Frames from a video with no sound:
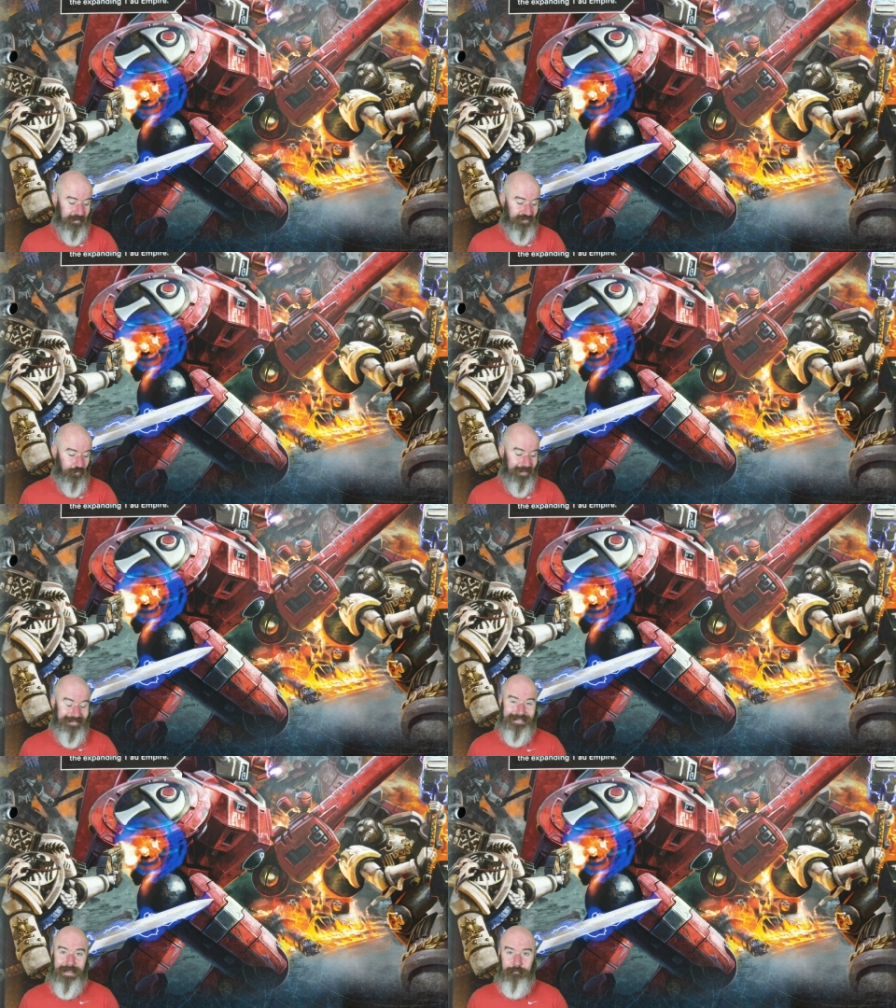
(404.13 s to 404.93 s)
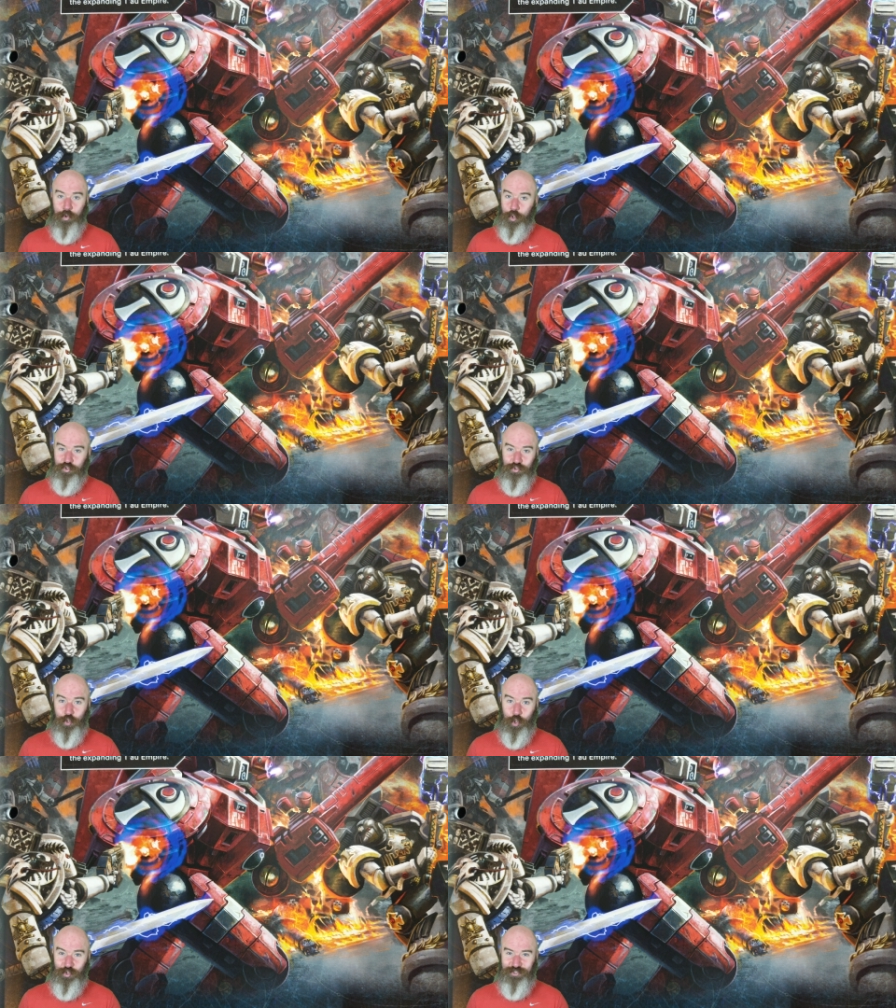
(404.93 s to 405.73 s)
It's a way to get more
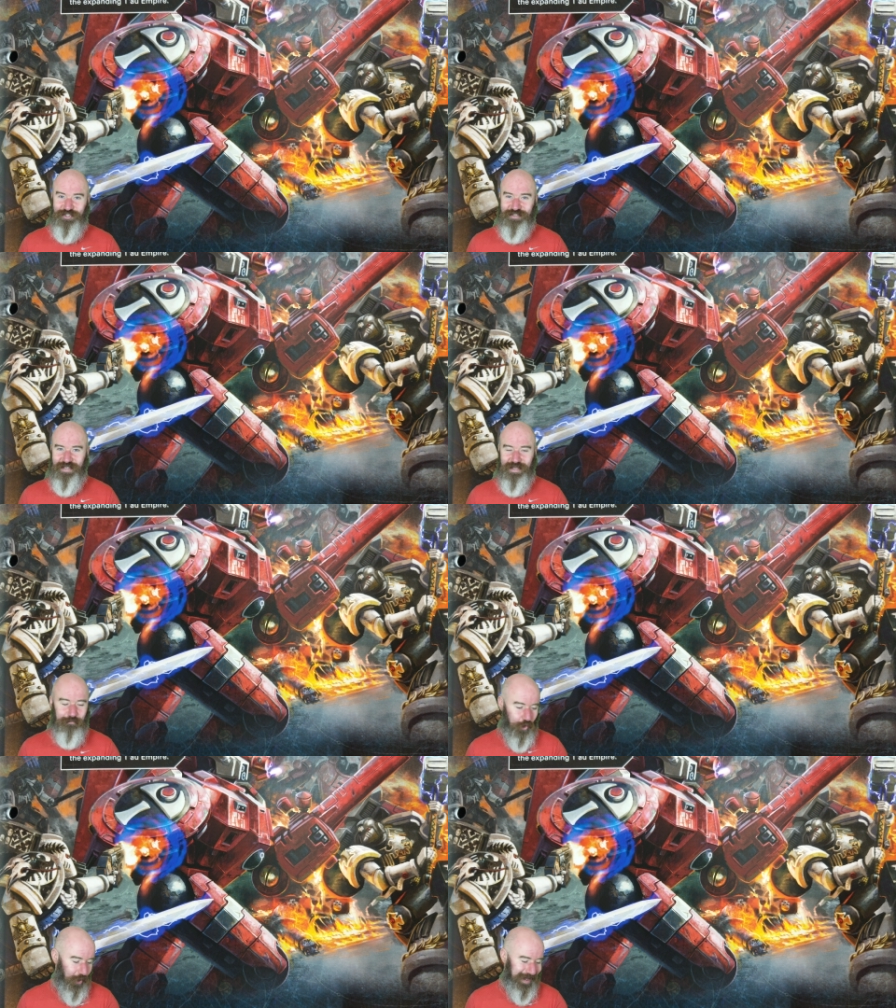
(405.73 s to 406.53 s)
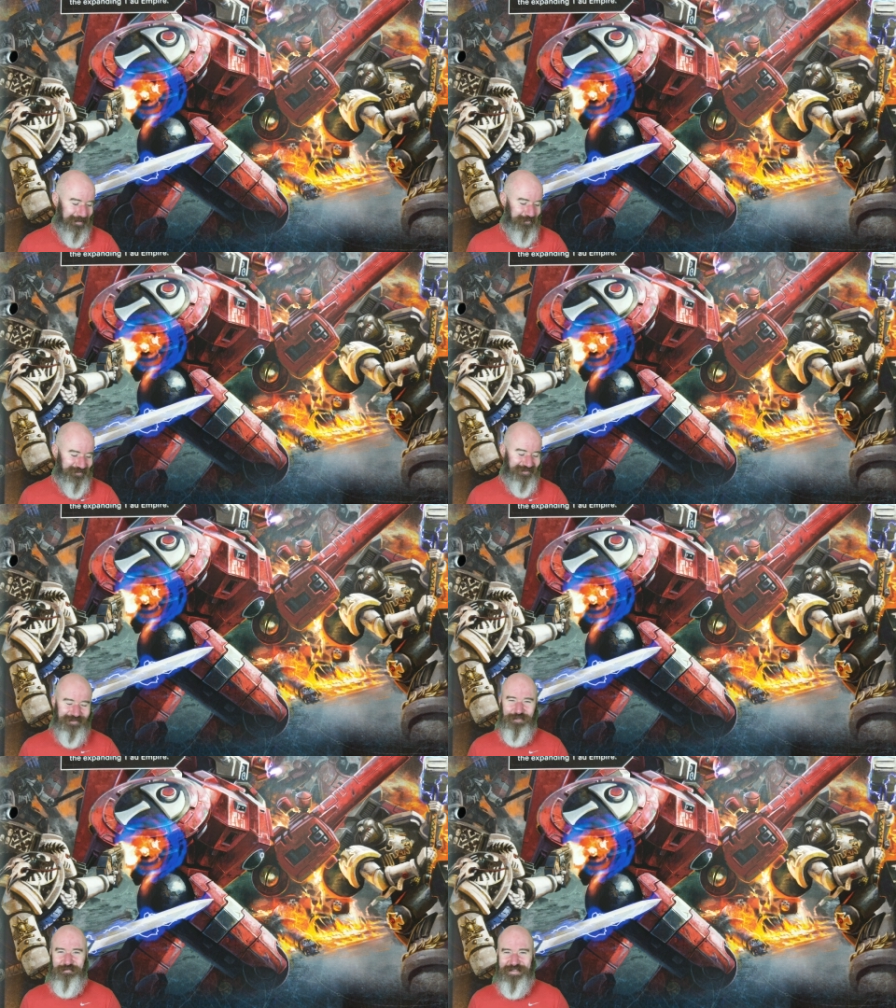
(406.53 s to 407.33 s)
swords and more hammers and
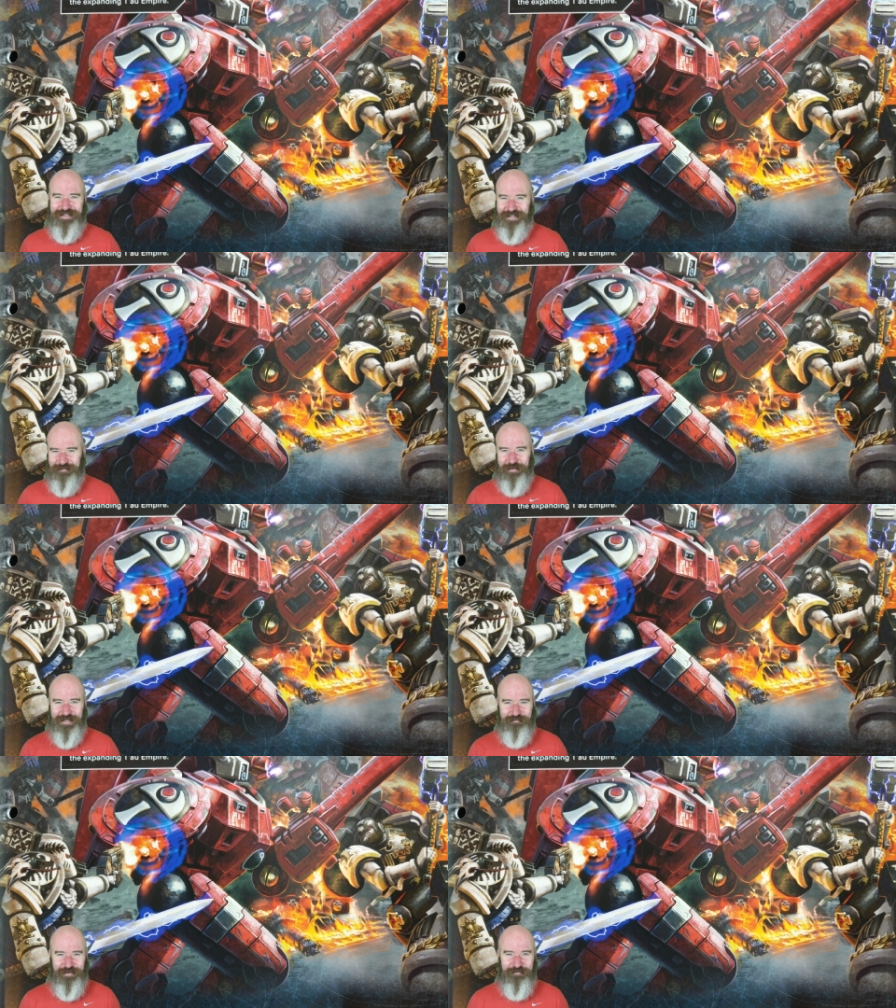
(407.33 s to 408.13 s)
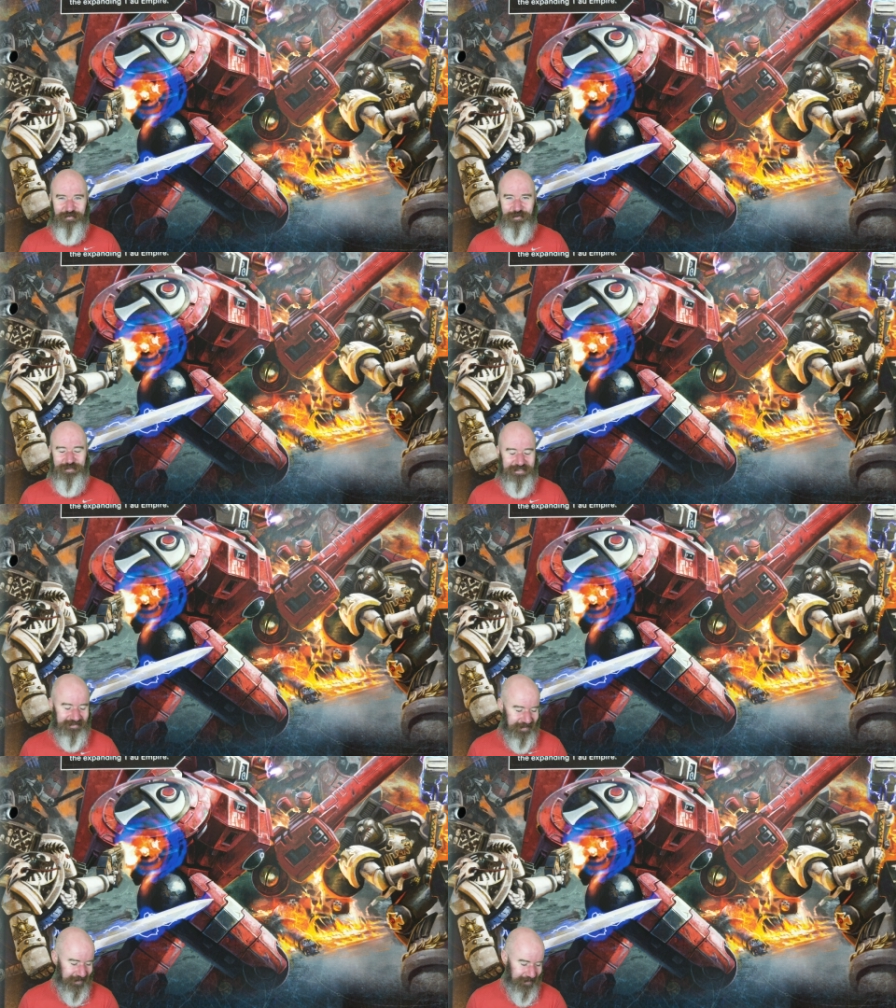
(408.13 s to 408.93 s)
stuff into your Space Marine
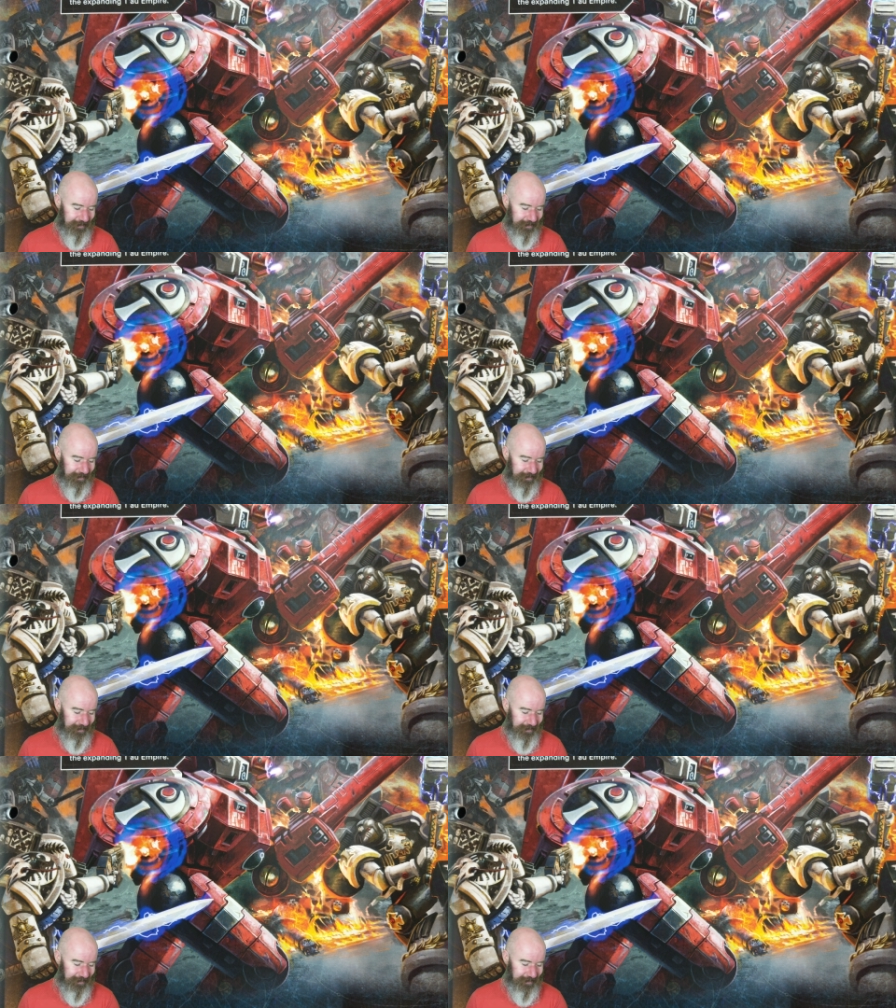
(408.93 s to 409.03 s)
forces.